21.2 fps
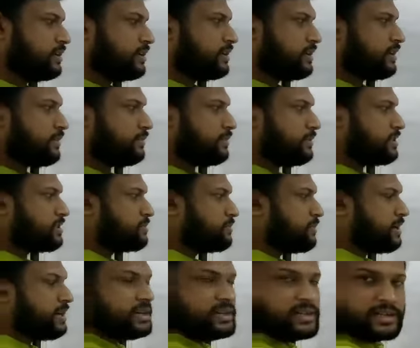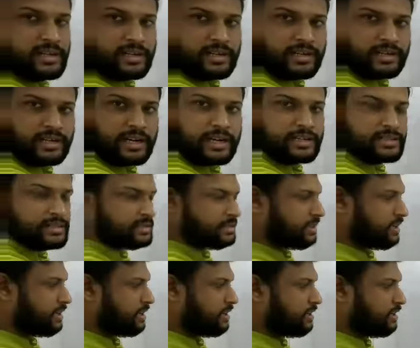If this part turns
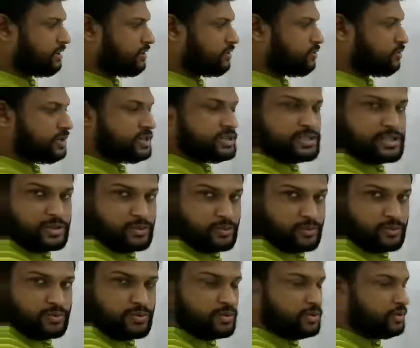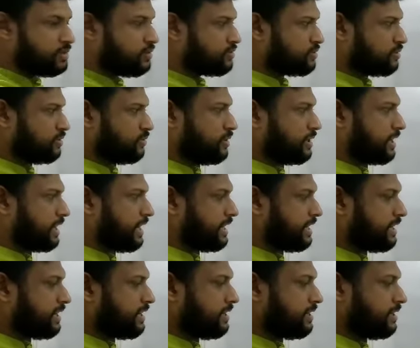towards you, you are
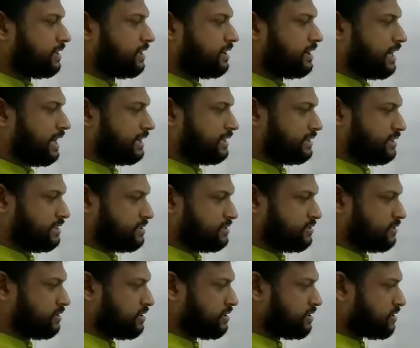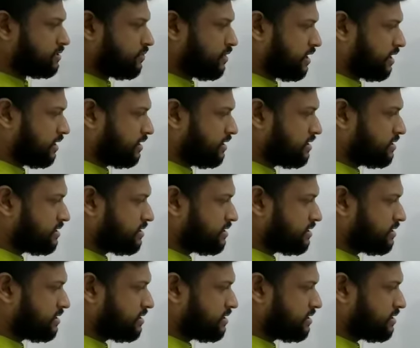getting like this. So this is what?